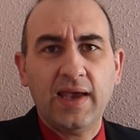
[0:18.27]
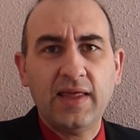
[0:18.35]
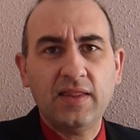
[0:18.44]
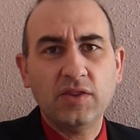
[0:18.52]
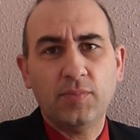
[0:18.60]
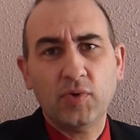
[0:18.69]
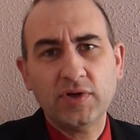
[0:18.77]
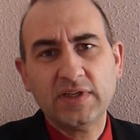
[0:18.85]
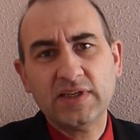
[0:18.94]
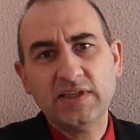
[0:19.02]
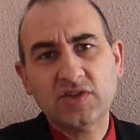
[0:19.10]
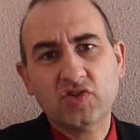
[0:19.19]
And the point
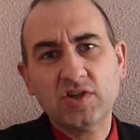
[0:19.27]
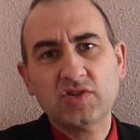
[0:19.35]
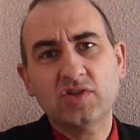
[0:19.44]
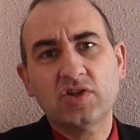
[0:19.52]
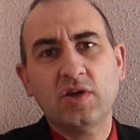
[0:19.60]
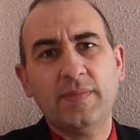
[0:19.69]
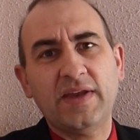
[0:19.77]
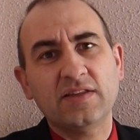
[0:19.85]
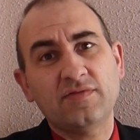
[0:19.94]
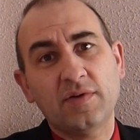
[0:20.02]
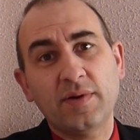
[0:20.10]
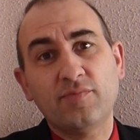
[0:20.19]
is just to
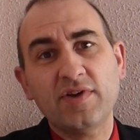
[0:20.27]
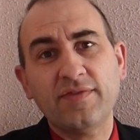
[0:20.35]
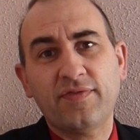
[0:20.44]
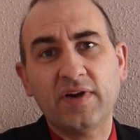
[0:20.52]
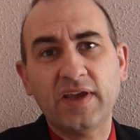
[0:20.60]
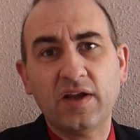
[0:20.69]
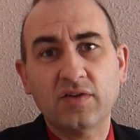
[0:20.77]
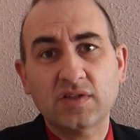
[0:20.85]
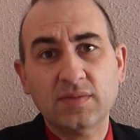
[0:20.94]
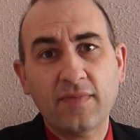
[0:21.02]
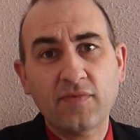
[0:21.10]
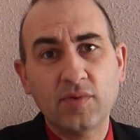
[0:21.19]
comment very briefly on
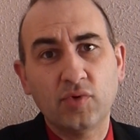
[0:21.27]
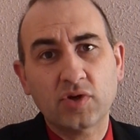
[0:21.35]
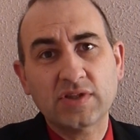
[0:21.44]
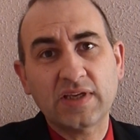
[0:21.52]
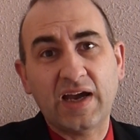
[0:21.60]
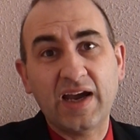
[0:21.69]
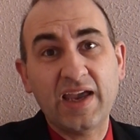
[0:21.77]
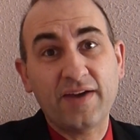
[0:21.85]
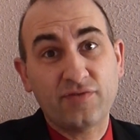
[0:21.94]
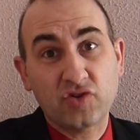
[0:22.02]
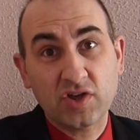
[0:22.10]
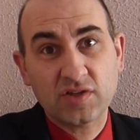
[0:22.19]
some of the books I
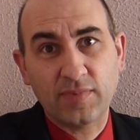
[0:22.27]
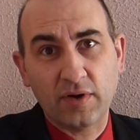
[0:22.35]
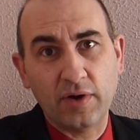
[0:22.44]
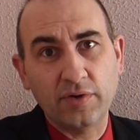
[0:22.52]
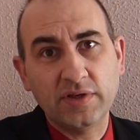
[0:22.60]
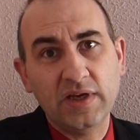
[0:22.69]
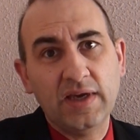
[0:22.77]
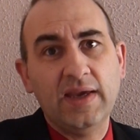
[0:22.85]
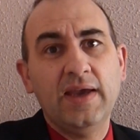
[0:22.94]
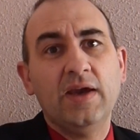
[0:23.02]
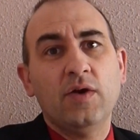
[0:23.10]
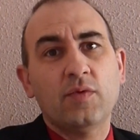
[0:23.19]
have just borrowed,
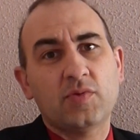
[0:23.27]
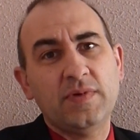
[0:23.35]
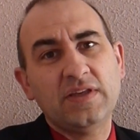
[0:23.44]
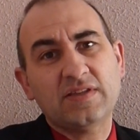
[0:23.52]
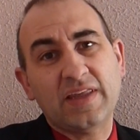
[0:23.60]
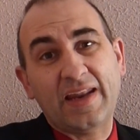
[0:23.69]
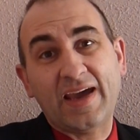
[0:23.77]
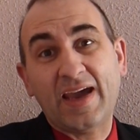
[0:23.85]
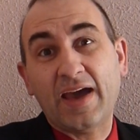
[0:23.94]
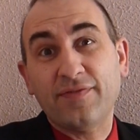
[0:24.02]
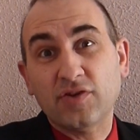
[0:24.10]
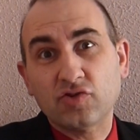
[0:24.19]
which means that I
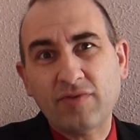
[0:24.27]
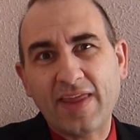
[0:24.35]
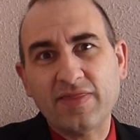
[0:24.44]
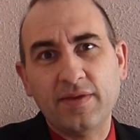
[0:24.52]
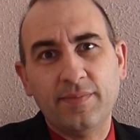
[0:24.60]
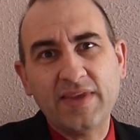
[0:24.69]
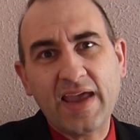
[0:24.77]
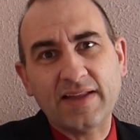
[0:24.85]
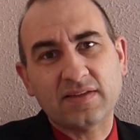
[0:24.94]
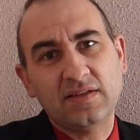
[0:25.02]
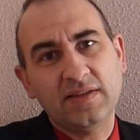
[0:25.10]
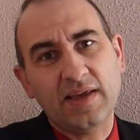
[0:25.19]
haven't read them
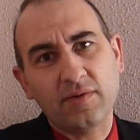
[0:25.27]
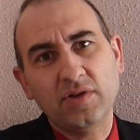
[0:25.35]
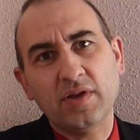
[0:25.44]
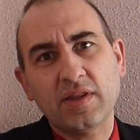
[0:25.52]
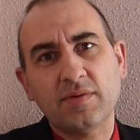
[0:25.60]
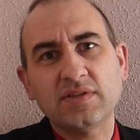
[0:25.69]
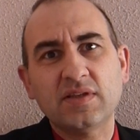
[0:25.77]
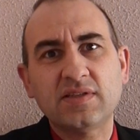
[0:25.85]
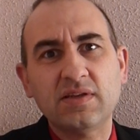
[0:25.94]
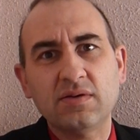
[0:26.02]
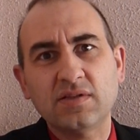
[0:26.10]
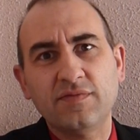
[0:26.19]
yet. Now, you know, there is a
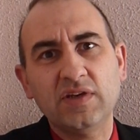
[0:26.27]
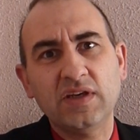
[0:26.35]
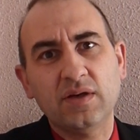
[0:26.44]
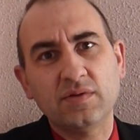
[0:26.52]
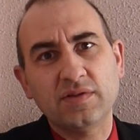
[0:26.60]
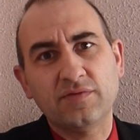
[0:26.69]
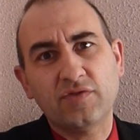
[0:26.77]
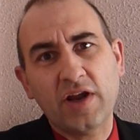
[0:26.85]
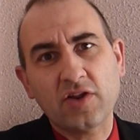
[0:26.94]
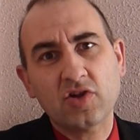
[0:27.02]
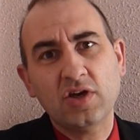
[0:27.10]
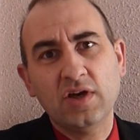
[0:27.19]
series of videos in
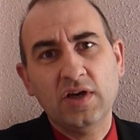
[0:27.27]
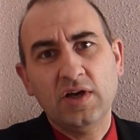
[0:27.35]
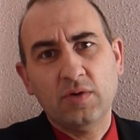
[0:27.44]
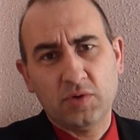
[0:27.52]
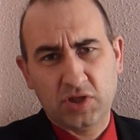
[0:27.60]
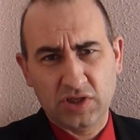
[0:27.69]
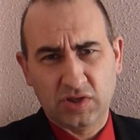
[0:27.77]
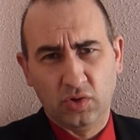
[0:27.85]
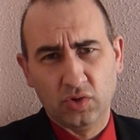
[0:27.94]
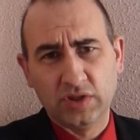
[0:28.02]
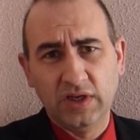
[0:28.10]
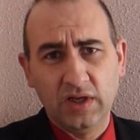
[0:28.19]
French which is
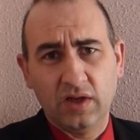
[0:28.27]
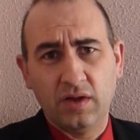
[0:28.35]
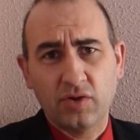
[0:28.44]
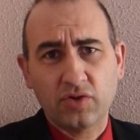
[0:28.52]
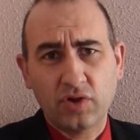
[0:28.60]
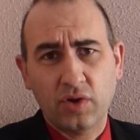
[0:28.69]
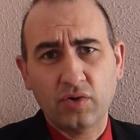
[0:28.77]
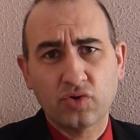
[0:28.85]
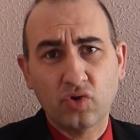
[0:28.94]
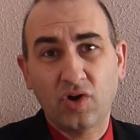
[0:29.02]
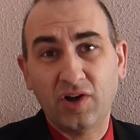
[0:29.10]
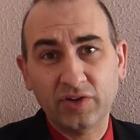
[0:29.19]
called Je
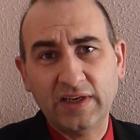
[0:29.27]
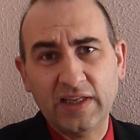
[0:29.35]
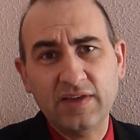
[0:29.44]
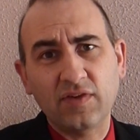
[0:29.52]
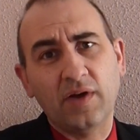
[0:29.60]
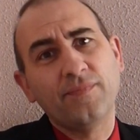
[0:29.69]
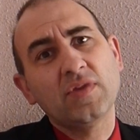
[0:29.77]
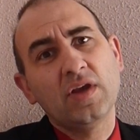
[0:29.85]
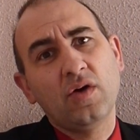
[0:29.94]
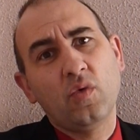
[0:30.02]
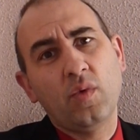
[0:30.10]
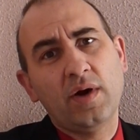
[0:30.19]
rends des livres,
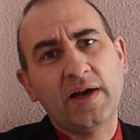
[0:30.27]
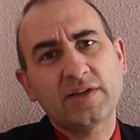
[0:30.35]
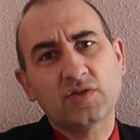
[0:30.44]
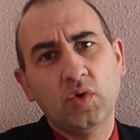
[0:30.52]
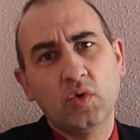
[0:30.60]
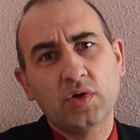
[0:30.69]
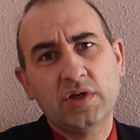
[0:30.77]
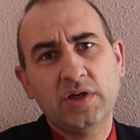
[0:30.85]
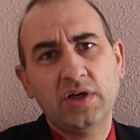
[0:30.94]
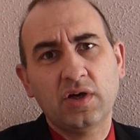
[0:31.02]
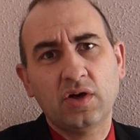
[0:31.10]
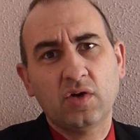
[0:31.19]
where I talk
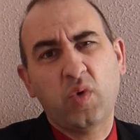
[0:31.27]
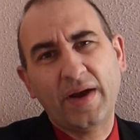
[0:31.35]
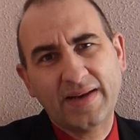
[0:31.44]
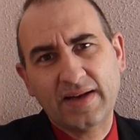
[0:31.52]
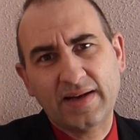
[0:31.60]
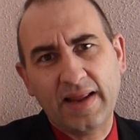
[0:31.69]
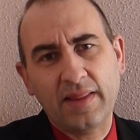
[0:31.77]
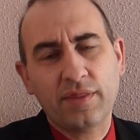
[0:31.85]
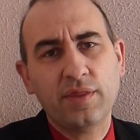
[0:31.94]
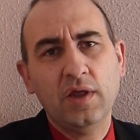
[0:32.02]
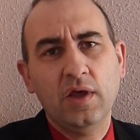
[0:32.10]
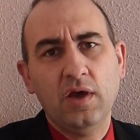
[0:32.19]
quite at
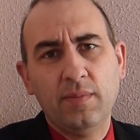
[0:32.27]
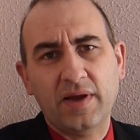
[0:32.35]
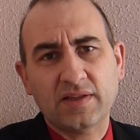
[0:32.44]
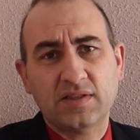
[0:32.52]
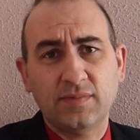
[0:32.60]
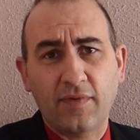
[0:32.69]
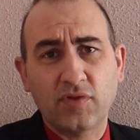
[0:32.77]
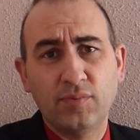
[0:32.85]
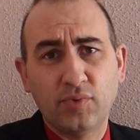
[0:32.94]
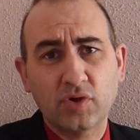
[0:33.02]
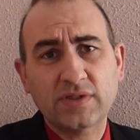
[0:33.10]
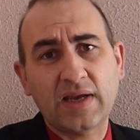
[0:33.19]
length about some of the
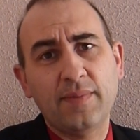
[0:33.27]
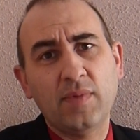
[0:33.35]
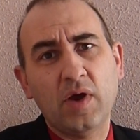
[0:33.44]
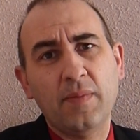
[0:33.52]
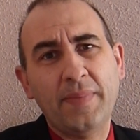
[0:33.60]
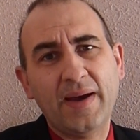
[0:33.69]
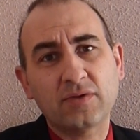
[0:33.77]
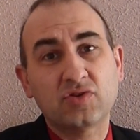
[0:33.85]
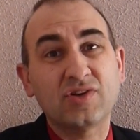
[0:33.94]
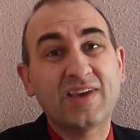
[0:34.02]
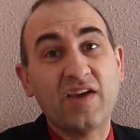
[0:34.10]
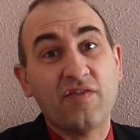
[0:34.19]
books I'm about
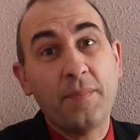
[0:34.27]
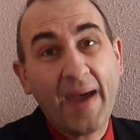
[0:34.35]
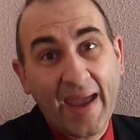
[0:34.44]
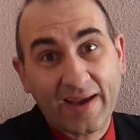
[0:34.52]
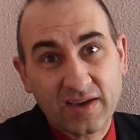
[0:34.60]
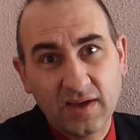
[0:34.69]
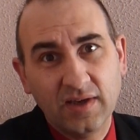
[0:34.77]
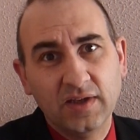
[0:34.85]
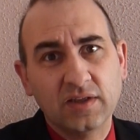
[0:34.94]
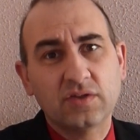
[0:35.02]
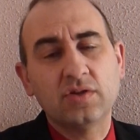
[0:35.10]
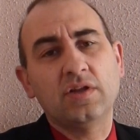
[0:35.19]
to give back
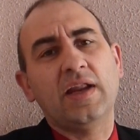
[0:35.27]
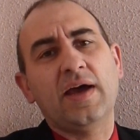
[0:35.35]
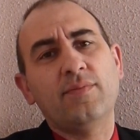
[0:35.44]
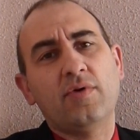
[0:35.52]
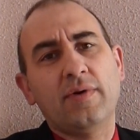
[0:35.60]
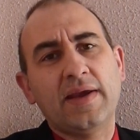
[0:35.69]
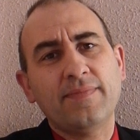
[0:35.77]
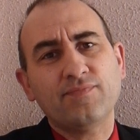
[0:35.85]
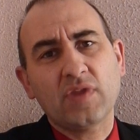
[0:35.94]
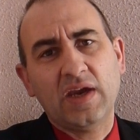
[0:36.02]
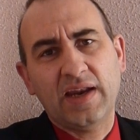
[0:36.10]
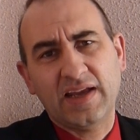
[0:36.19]
to the library.
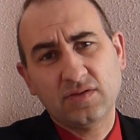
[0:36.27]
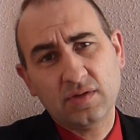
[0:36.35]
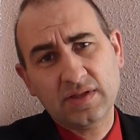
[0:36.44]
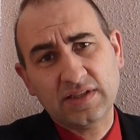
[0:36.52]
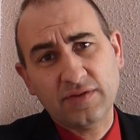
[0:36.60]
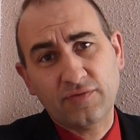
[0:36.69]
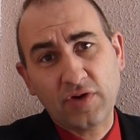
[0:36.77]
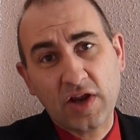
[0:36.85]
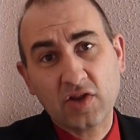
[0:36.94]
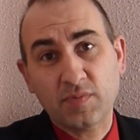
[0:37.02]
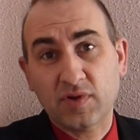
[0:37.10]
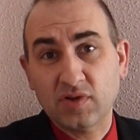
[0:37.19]
And I do this in
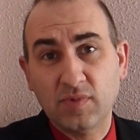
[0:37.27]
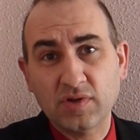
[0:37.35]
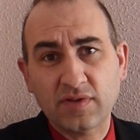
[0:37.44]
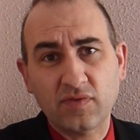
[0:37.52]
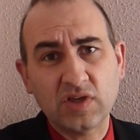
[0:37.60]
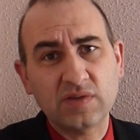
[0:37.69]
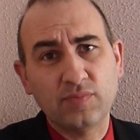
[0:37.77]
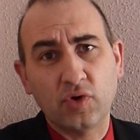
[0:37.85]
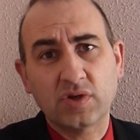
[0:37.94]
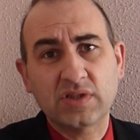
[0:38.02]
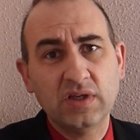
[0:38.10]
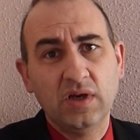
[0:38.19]
French because most of these
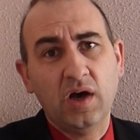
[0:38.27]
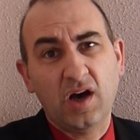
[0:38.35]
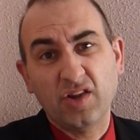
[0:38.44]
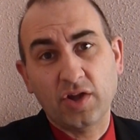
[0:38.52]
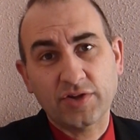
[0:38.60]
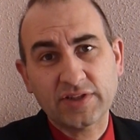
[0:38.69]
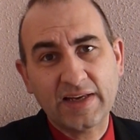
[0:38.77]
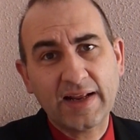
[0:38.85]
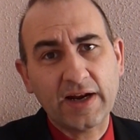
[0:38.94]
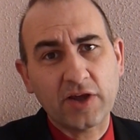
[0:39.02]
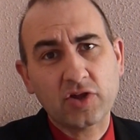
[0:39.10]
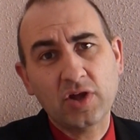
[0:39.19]
books are not in
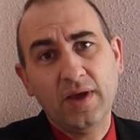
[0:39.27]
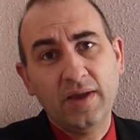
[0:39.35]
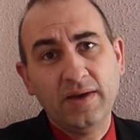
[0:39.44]
English.